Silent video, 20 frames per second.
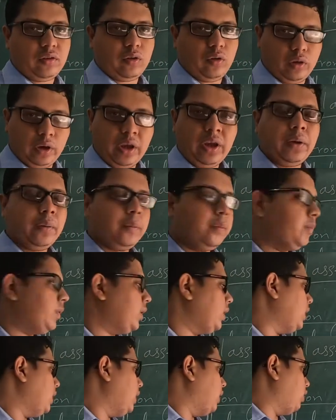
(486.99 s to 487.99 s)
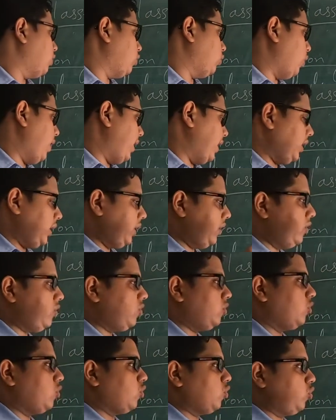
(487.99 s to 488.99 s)
Okay, so and it is
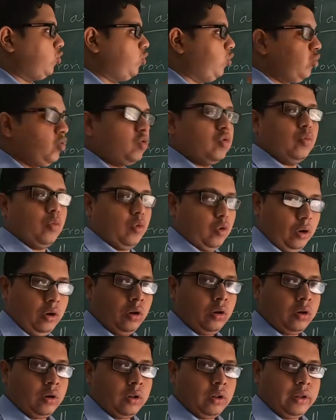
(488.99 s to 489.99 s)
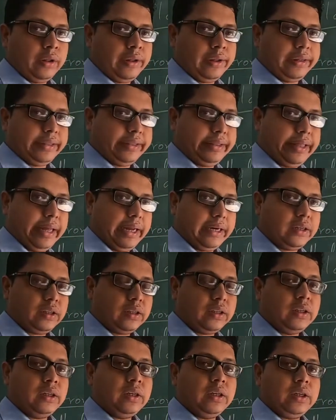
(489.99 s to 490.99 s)
so small
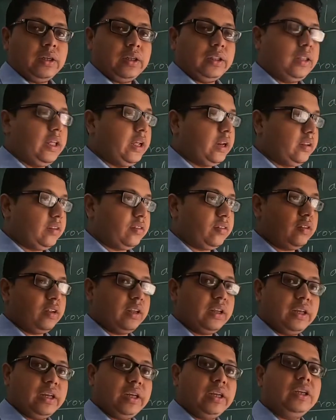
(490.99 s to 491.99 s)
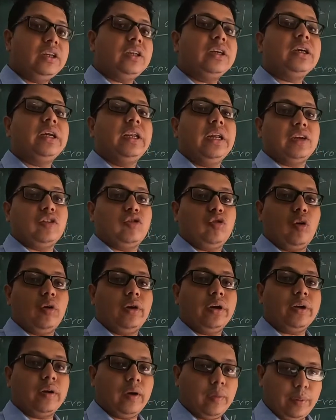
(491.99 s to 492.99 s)
that there is
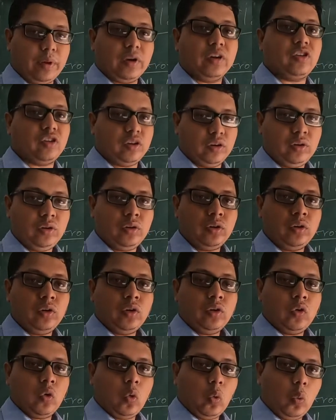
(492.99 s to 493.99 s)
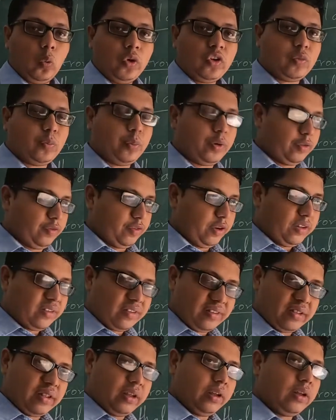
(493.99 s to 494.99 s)
inter-electronic repulsion which
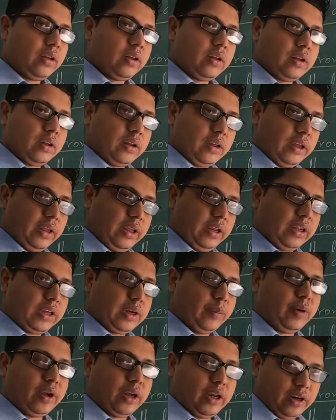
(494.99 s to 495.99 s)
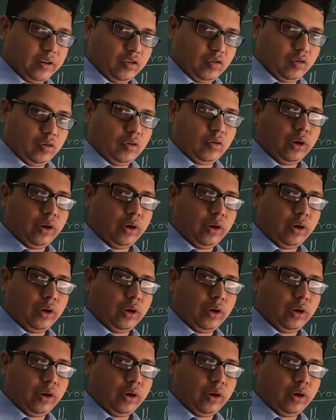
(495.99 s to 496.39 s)
prevents the incoming electron.